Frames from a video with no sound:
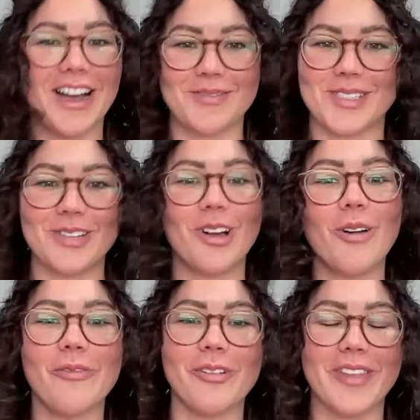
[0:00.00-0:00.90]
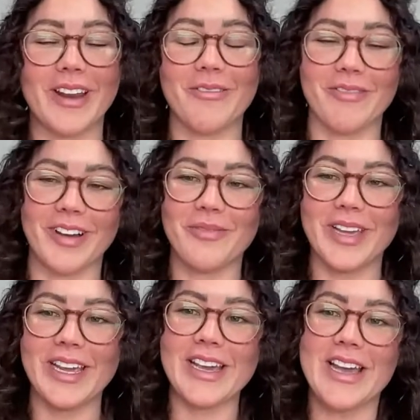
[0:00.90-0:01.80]
I'm still hopeful that it will
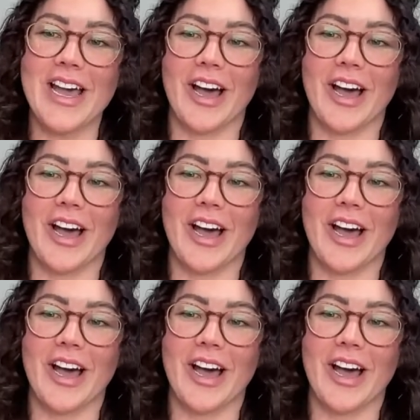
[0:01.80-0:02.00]
be.